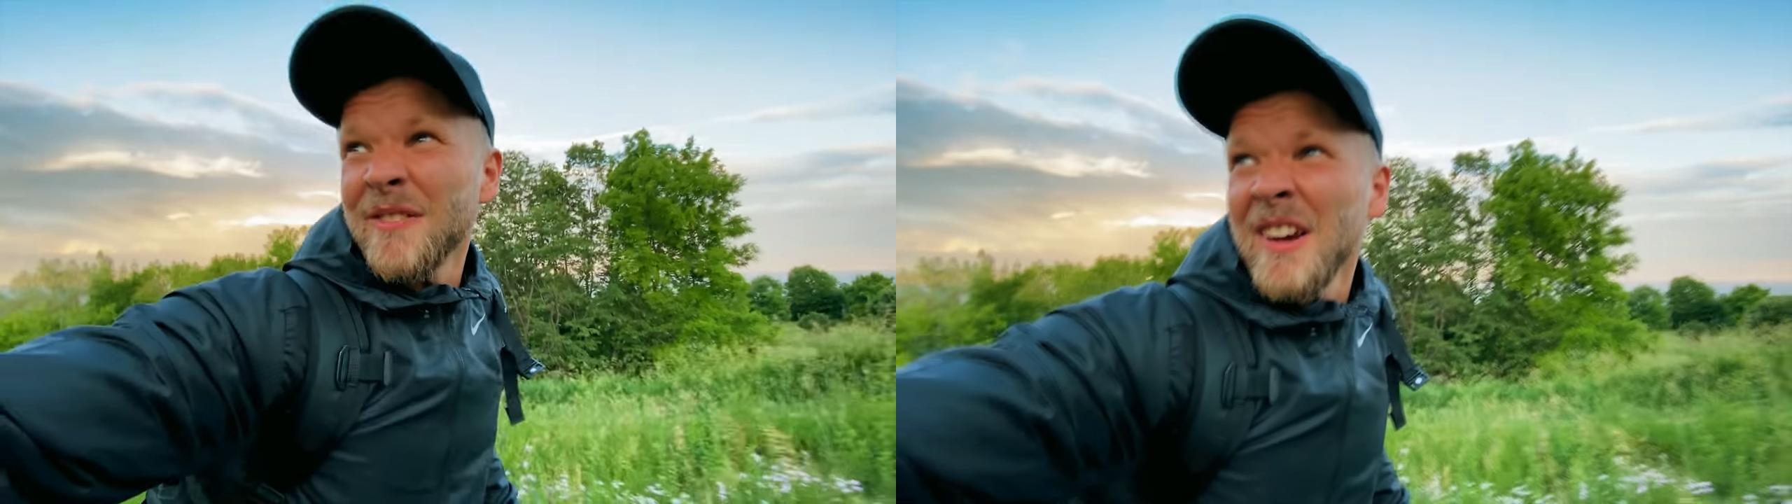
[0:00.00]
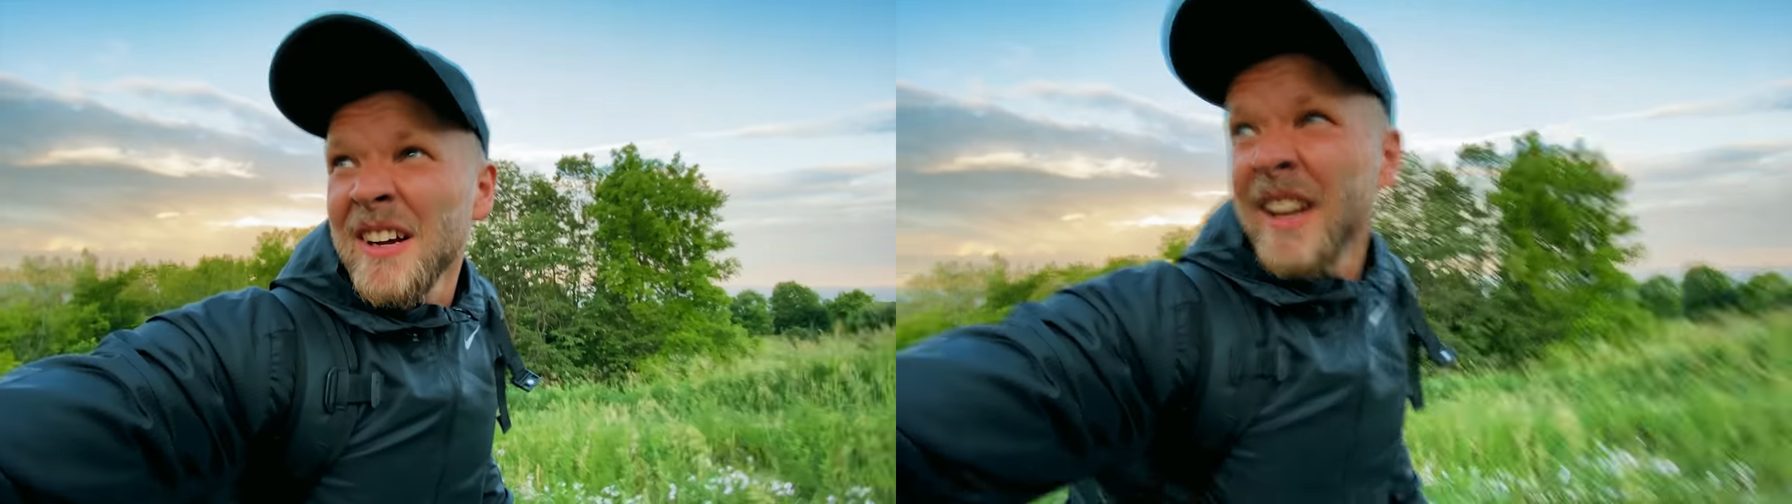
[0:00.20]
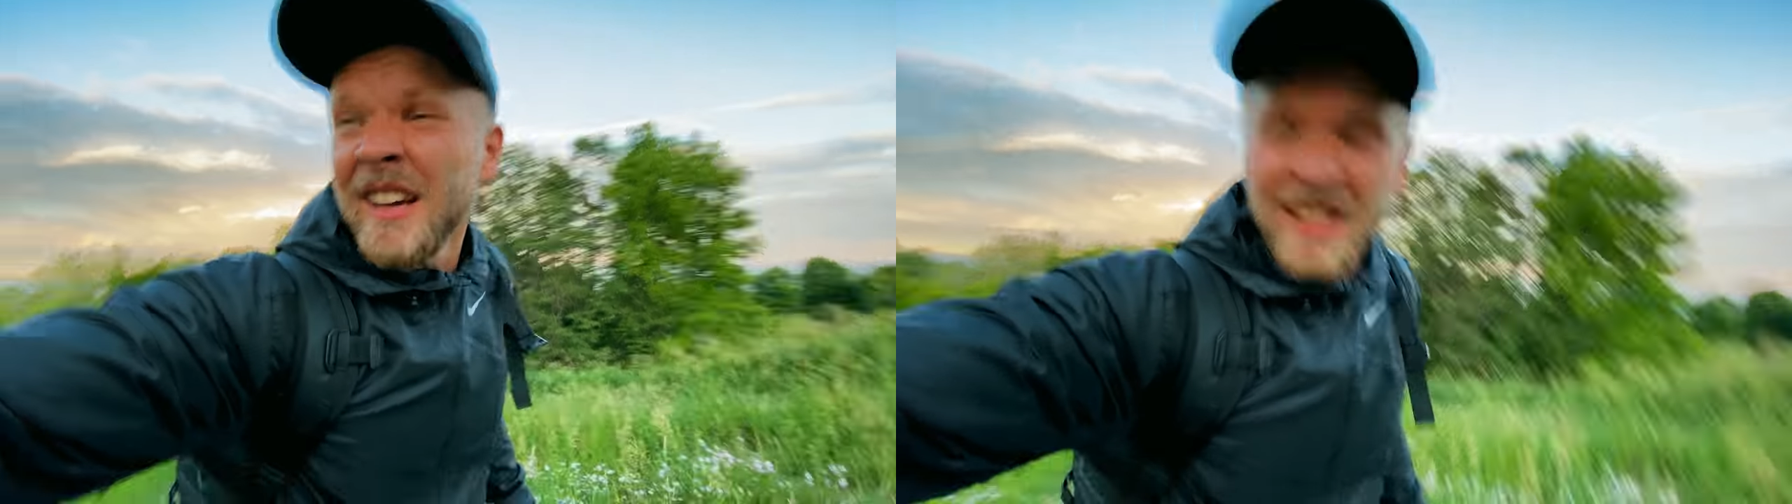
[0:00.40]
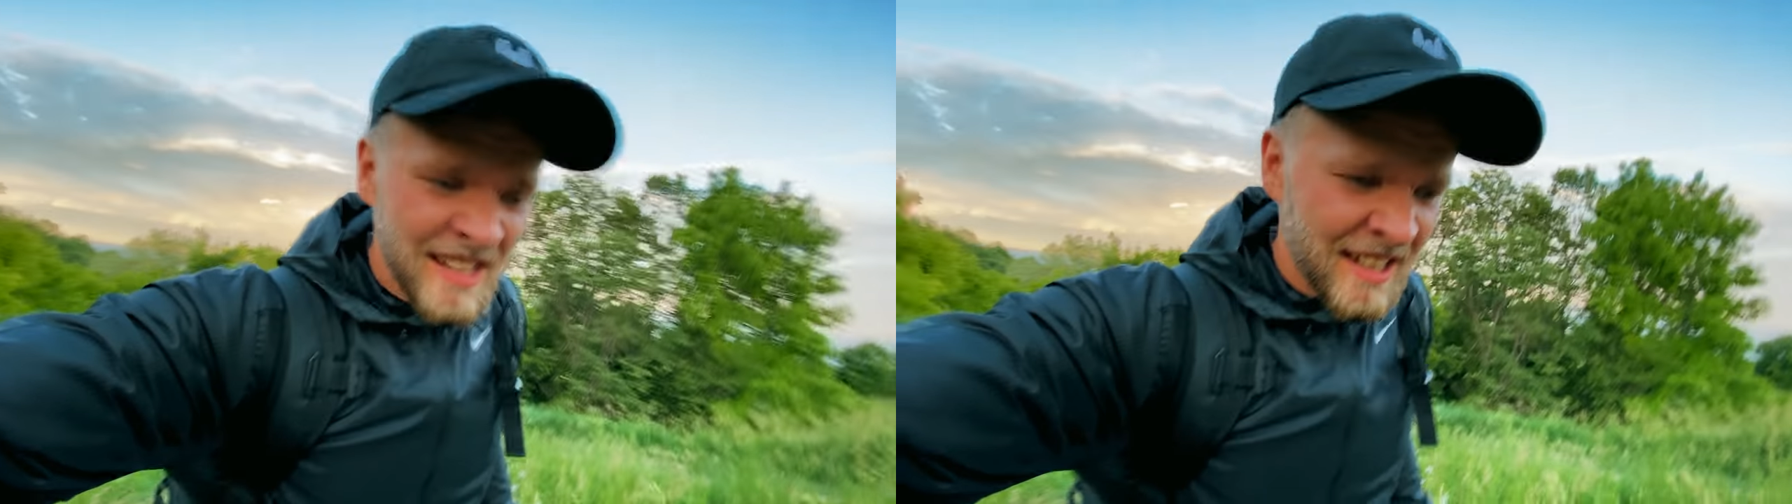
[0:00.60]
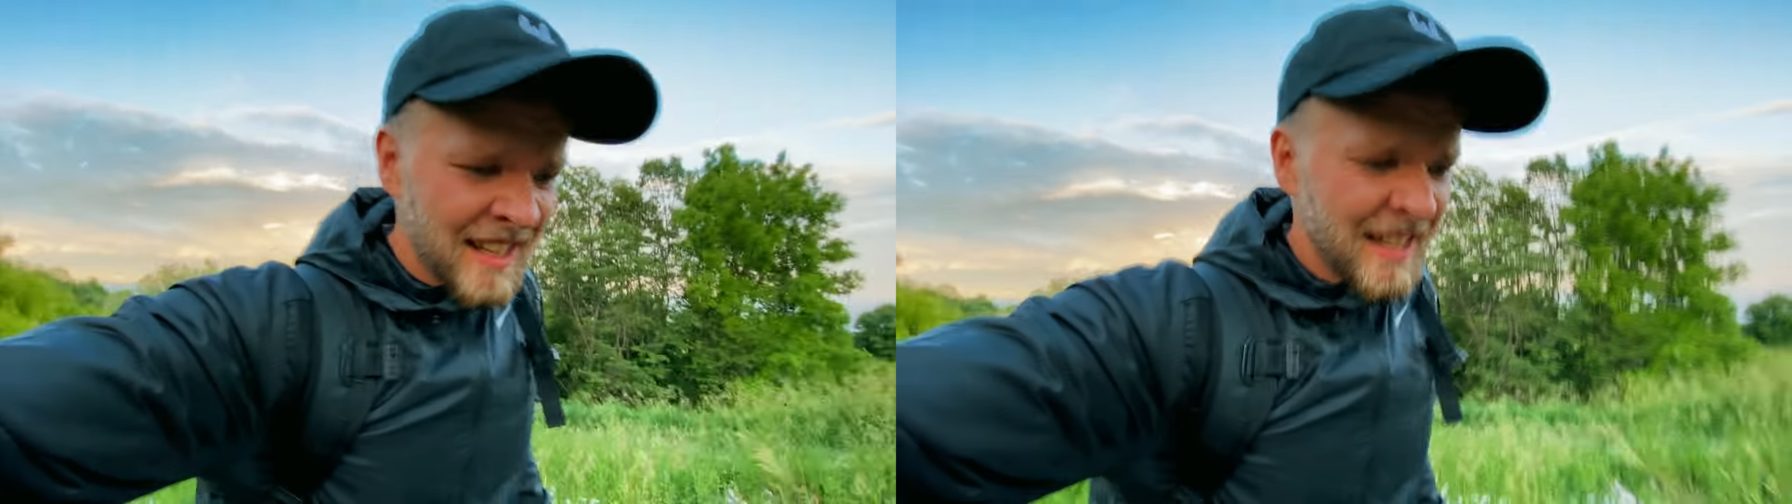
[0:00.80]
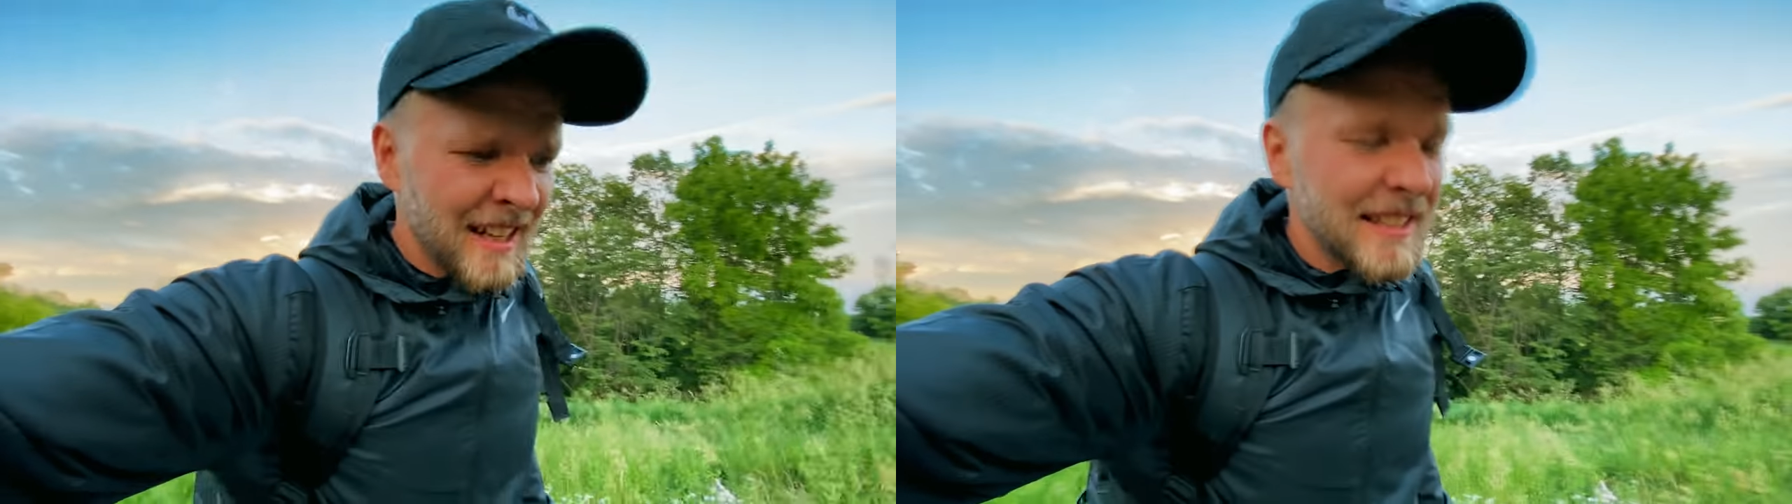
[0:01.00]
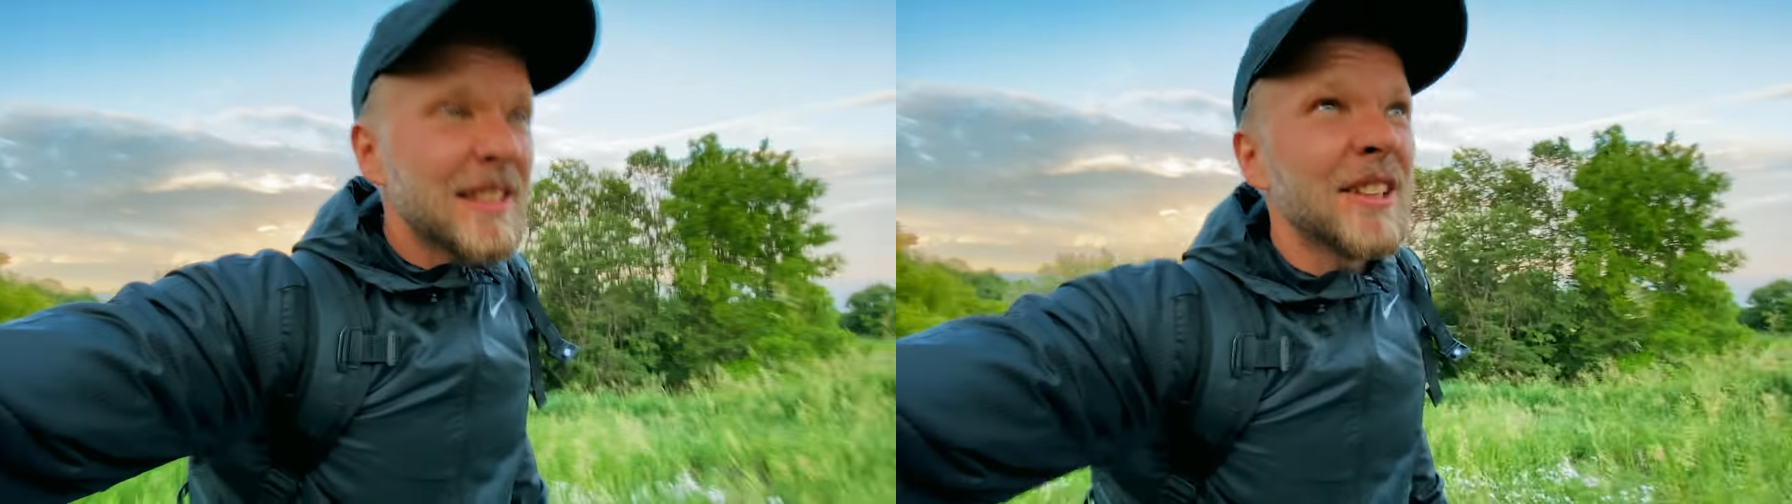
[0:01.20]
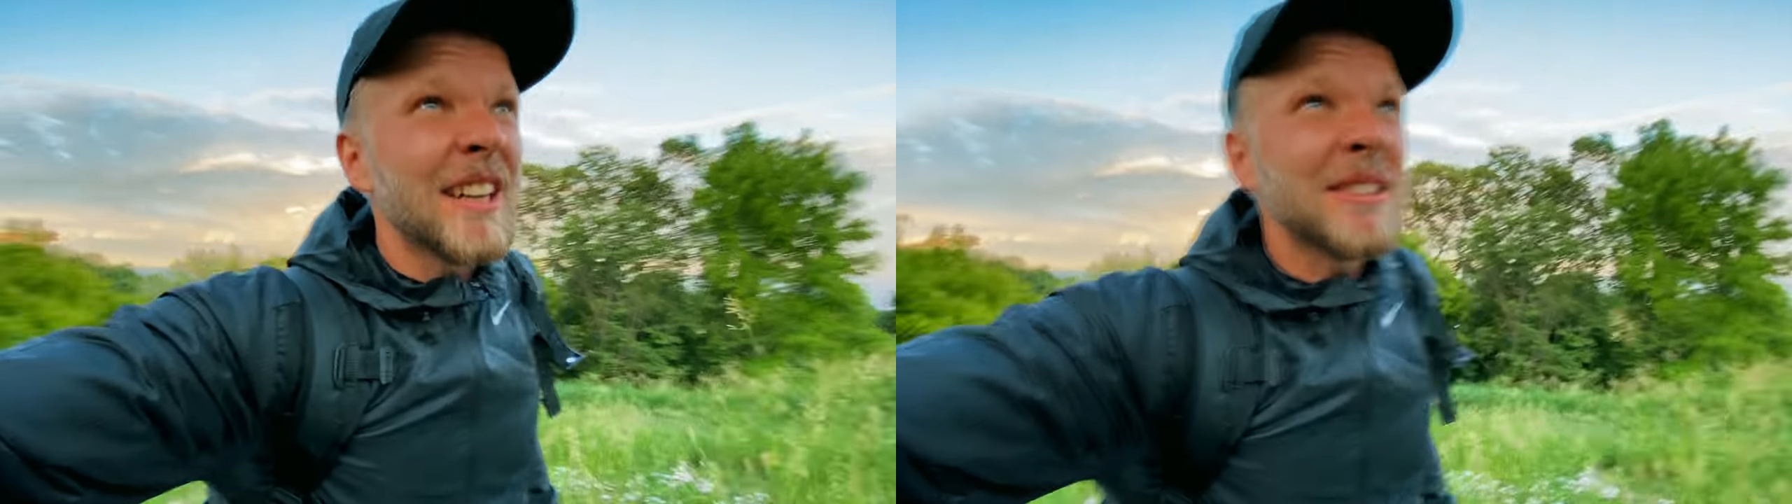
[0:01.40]
vlog. I'll
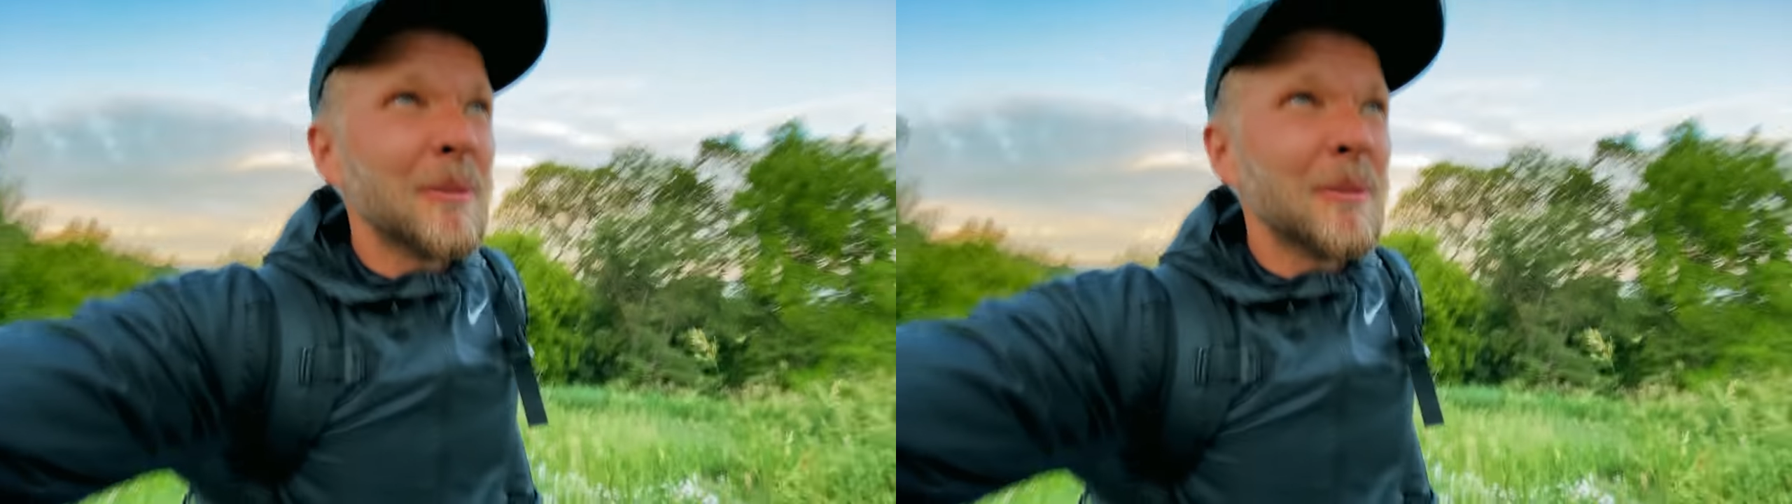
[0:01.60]
see you guys